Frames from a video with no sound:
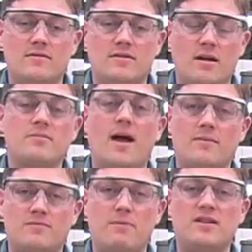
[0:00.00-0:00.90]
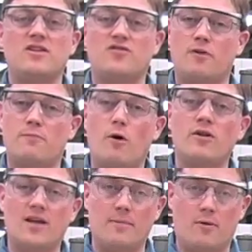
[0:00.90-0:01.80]
sometimes pieces for
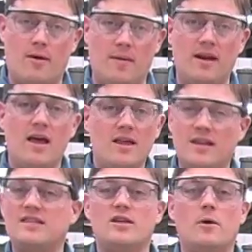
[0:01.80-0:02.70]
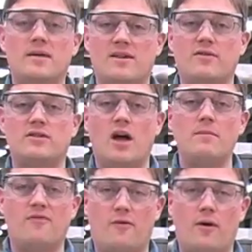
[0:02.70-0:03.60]
prototype equipment, things that nobody's ever
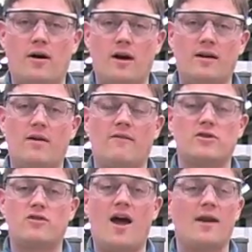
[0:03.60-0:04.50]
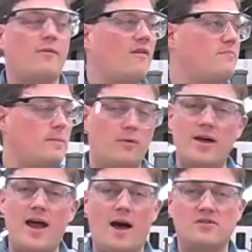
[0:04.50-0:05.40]
done before and ever tried. We have people
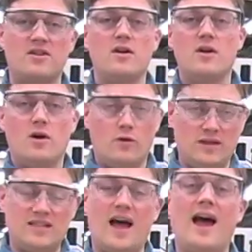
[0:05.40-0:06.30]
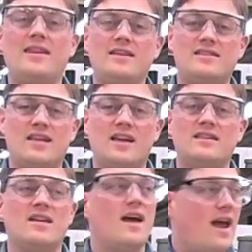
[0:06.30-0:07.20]
in-house who design these
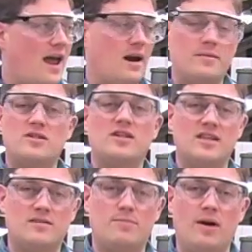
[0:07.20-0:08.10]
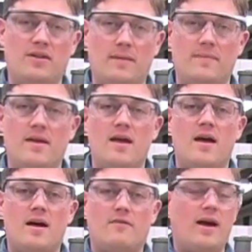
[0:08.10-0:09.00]
things and our machinists build them
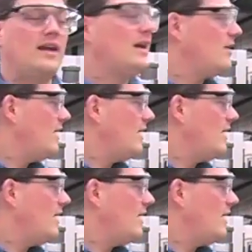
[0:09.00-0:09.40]
right here